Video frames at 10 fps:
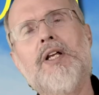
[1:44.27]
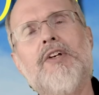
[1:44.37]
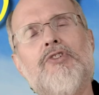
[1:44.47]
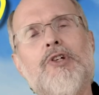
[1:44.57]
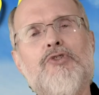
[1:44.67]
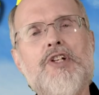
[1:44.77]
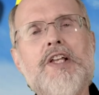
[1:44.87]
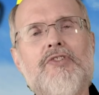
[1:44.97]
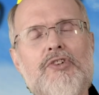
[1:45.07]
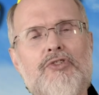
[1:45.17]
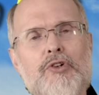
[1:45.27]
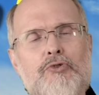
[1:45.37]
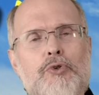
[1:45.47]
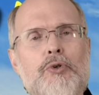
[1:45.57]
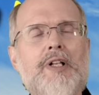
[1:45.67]
us to Jesus, the
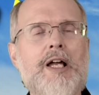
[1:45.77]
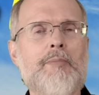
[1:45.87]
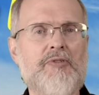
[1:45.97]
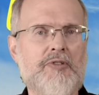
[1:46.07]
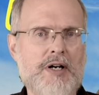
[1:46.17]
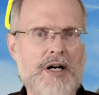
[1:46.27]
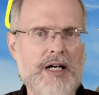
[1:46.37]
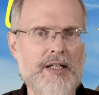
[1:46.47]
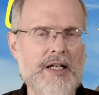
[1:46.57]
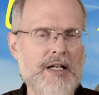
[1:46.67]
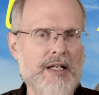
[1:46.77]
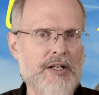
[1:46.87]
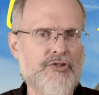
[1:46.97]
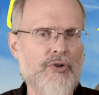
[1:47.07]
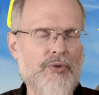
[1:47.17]
true Lamb of God.
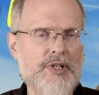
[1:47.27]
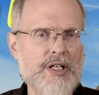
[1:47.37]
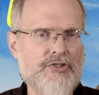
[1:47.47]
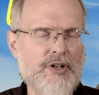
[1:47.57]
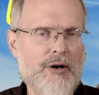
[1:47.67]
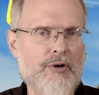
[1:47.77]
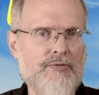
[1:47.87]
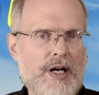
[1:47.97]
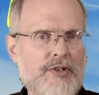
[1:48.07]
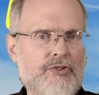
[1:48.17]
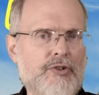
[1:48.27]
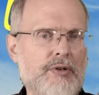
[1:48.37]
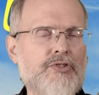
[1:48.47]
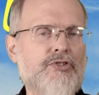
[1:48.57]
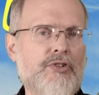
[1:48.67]
And so these sacrifices are
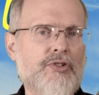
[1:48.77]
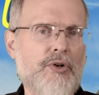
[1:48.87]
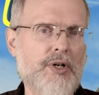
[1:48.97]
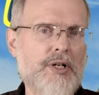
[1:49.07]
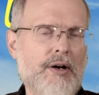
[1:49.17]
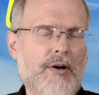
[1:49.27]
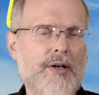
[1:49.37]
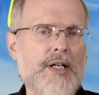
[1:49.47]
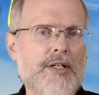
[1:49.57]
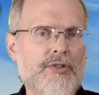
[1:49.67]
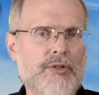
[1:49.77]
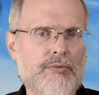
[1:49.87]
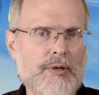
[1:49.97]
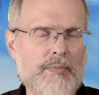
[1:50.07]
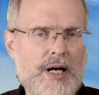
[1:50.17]
instituted here to
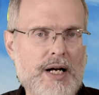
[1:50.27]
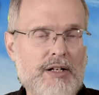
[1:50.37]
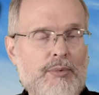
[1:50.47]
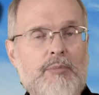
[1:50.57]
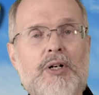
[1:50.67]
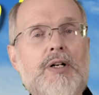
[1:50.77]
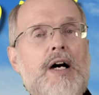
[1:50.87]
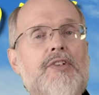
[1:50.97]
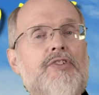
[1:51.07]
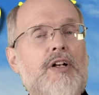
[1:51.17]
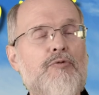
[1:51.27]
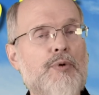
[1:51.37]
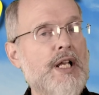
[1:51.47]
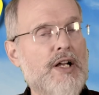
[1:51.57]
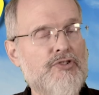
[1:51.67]
remember, God is kind of
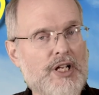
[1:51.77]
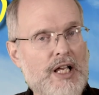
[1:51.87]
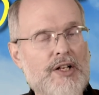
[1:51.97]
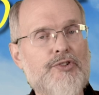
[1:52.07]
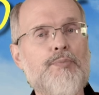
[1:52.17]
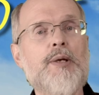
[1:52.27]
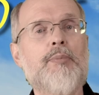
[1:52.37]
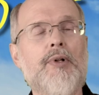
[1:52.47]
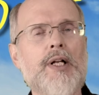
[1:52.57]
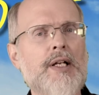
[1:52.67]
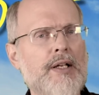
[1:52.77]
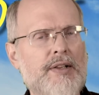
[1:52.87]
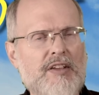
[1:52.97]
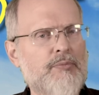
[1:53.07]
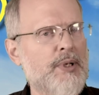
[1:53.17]
re-educating his people.
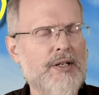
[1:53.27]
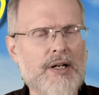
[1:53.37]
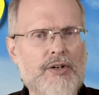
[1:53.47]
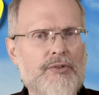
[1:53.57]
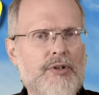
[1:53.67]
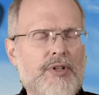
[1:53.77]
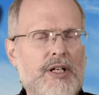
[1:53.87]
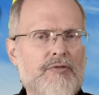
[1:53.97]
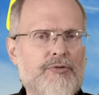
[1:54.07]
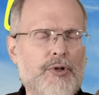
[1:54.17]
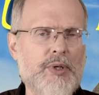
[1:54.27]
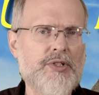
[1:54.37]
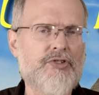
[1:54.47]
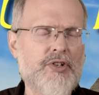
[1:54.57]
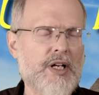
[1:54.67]
They've been under the
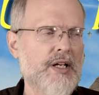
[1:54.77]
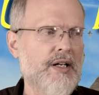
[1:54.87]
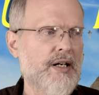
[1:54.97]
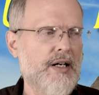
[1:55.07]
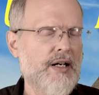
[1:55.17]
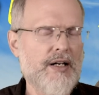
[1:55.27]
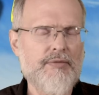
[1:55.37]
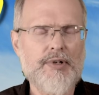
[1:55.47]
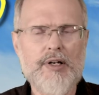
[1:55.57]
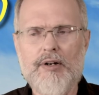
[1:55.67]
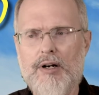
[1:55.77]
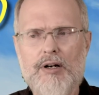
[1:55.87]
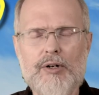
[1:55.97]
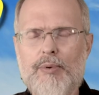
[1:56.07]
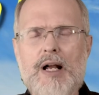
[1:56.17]
influence
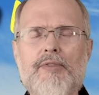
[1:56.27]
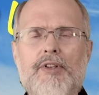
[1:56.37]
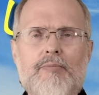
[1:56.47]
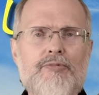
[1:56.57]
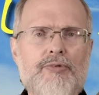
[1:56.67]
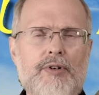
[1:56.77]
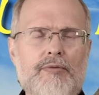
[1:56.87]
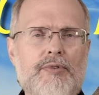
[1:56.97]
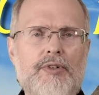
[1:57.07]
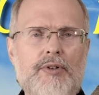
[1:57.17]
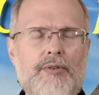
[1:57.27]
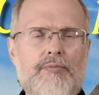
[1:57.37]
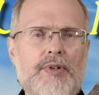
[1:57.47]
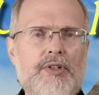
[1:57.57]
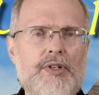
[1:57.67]
all around them for
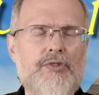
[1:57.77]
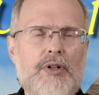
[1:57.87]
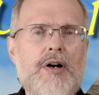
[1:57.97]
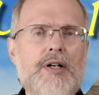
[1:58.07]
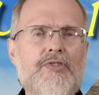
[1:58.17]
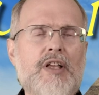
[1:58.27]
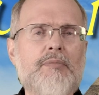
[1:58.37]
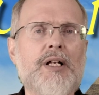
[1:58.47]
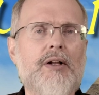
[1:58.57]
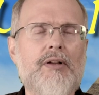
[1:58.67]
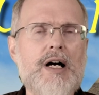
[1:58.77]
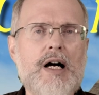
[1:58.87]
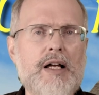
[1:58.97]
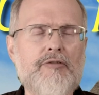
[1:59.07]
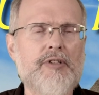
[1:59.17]
as long as they've been
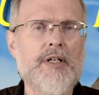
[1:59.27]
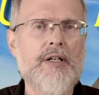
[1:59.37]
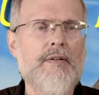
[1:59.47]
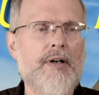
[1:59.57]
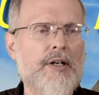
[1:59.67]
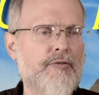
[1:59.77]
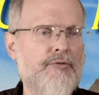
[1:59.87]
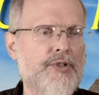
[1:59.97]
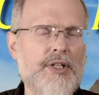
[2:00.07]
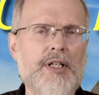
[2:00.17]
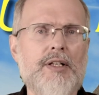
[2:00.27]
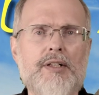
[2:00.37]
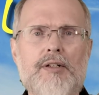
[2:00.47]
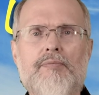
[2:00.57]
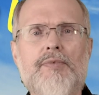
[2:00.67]
alive of the
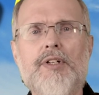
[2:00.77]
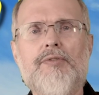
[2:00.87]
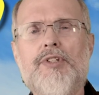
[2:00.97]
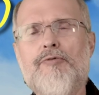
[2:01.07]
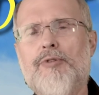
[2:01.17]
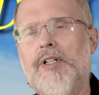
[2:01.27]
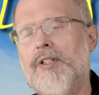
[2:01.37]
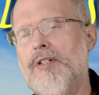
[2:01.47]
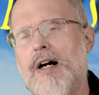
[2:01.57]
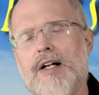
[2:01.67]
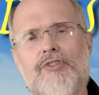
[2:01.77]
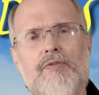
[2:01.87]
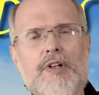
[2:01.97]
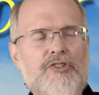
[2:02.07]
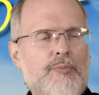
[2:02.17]
different gods
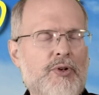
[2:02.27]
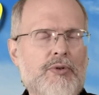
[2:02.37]
of Egypt, the